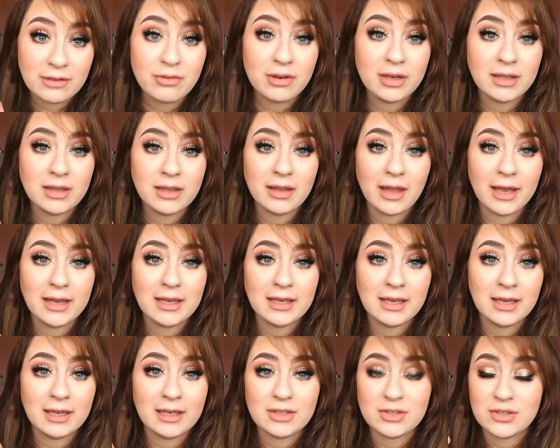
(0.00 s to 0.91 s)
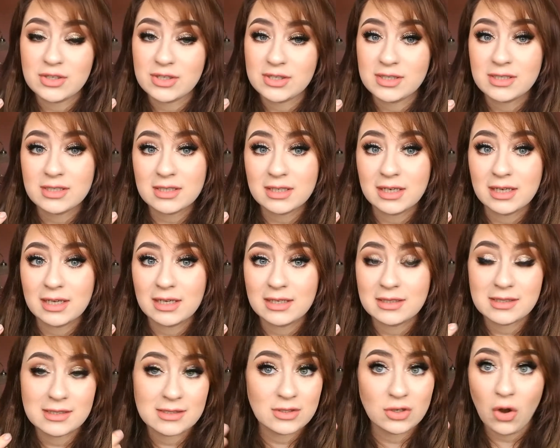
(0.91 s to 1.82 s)
really like it.
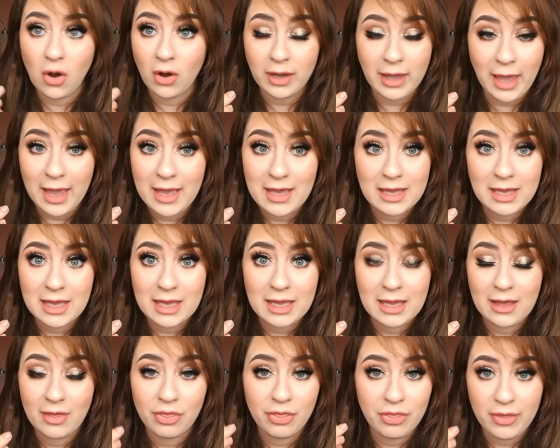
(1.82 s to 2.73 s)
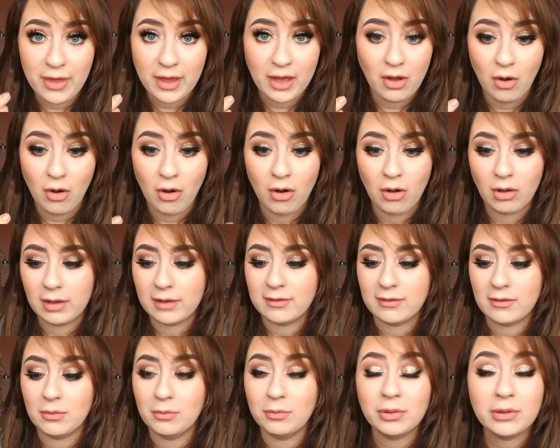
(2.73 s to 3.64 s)
It's not cakey and thick at all. It's
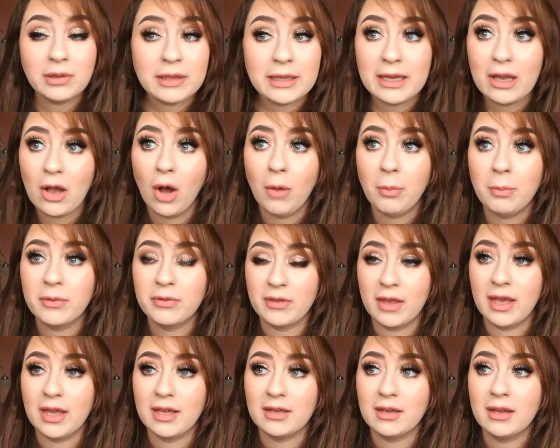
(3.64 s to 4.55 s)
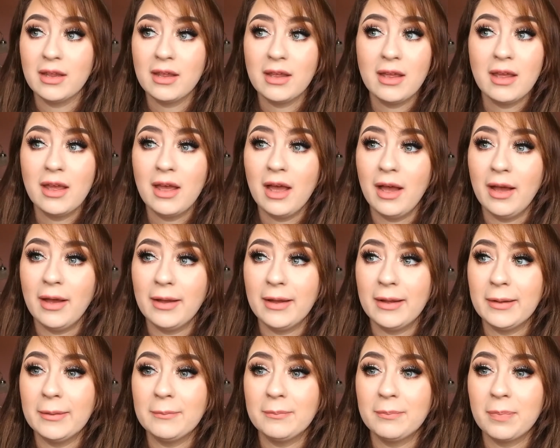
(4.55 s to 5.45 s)
complete opposite
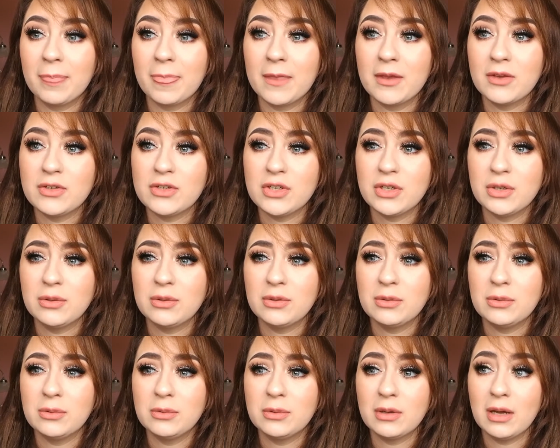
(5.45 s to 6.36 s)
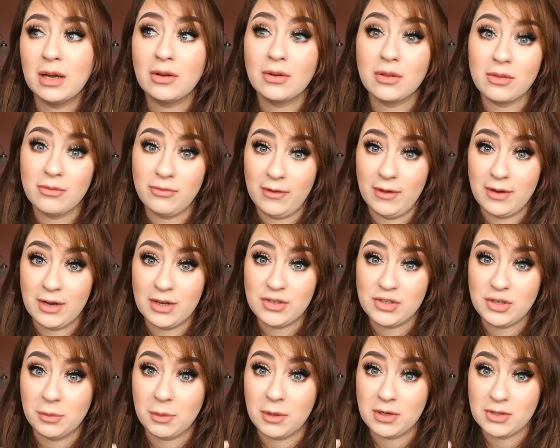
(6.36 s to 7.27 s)
to another
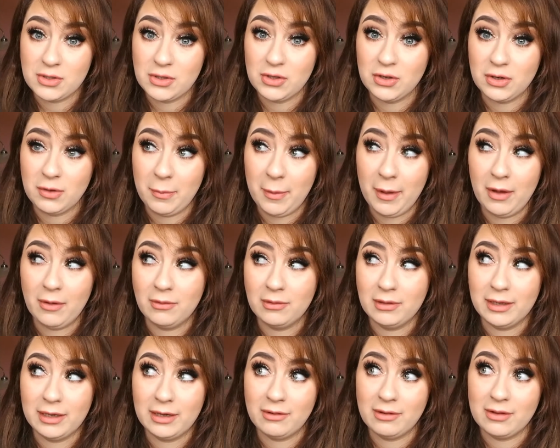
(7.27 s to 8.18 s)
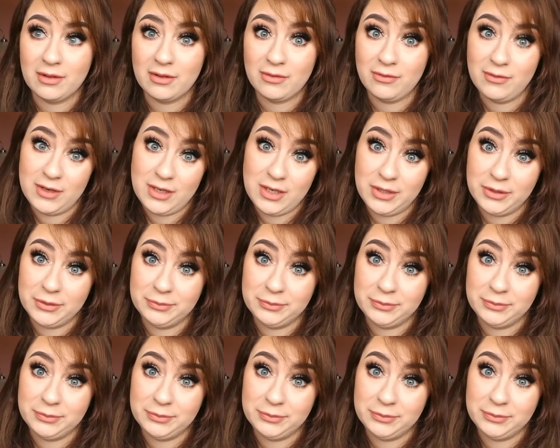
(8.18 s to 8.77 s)
foundation I'm going to talk about later in this video.